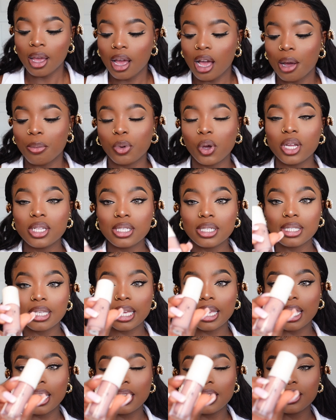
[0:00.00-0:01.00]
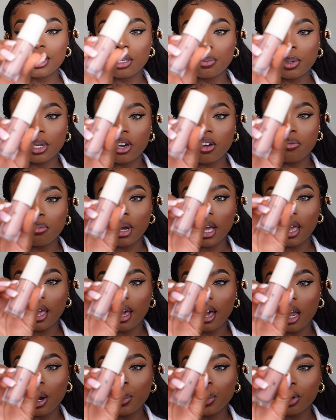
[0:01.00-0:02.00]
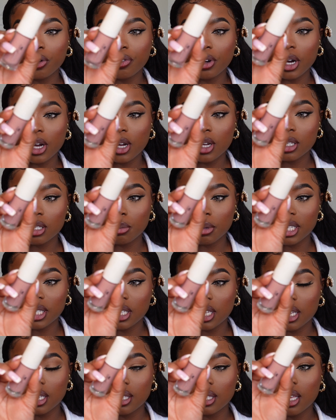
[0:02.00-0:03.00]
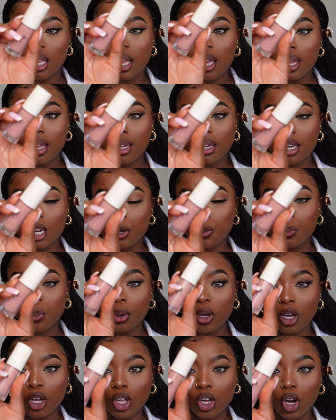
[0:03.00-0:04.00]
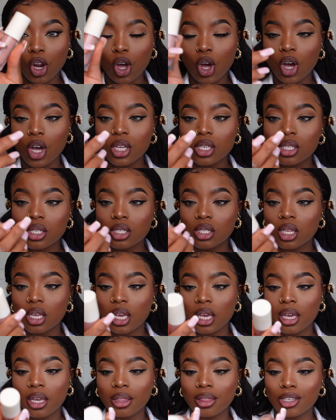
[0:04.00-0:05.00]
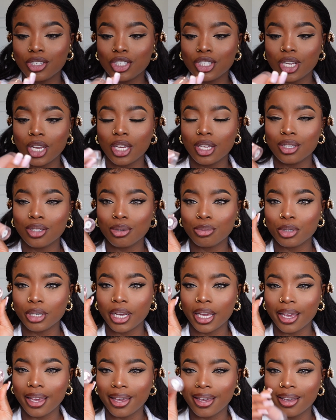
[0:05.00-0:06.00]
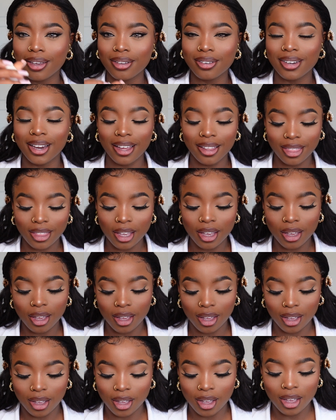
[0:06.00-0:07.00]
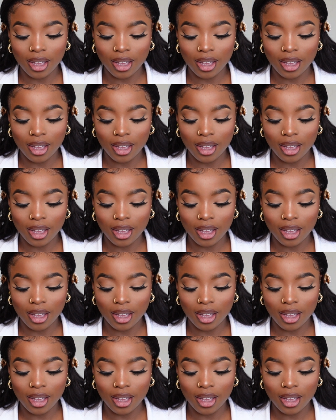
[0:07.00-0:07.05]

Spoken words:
I'm going to take a little bit of my High Profile Cosmetics lip gloss in the shade number 8, I think.